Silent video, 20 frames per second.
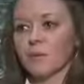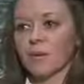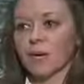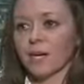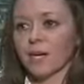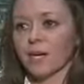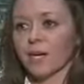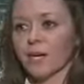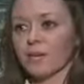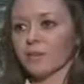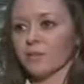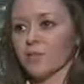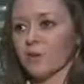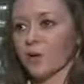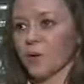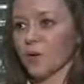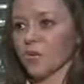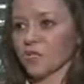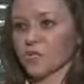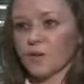working on
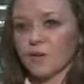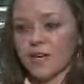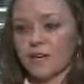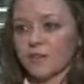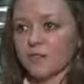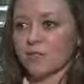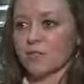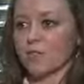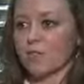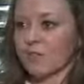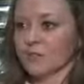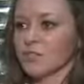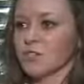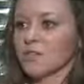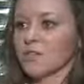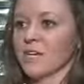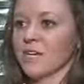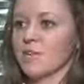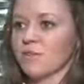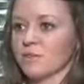for
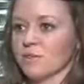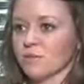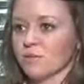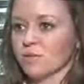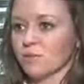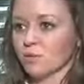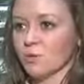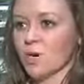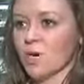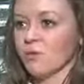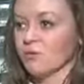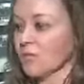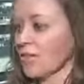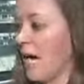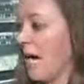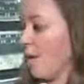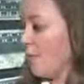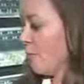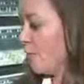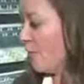2011-2012
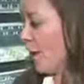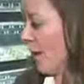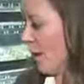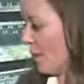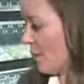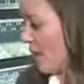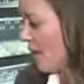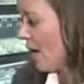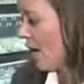timeframe,